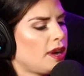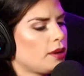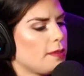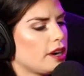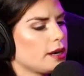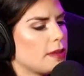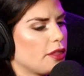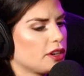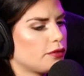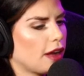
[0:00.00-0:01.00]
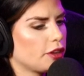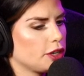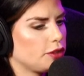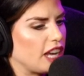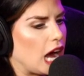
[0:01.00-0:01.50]
about a married mother and father
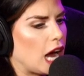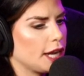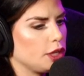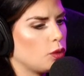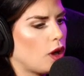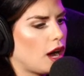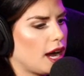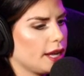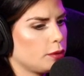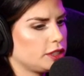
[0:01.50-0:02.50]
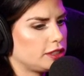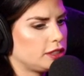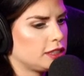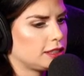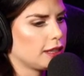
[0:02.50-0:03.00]
using IUI, which is
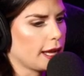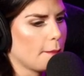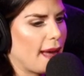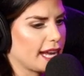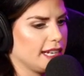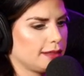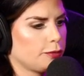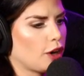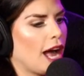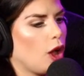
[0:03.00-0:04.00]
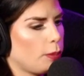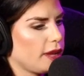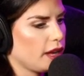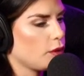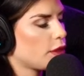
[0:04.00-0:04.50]
just like a mechanism for helping mm-hmm.